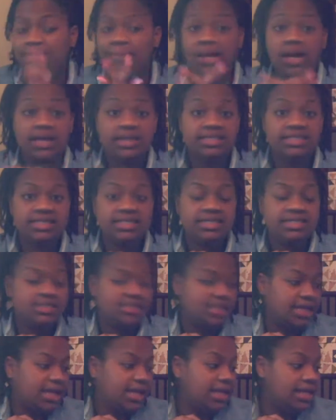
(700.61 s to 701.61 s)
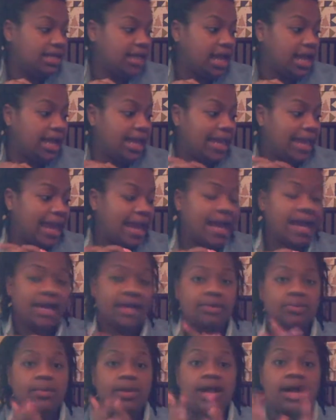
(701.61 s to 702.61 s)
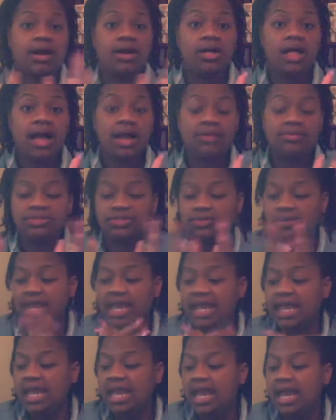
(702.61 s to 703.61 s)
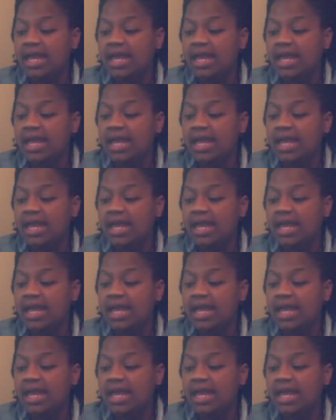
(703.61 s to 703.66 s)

boxes that I had while I was away.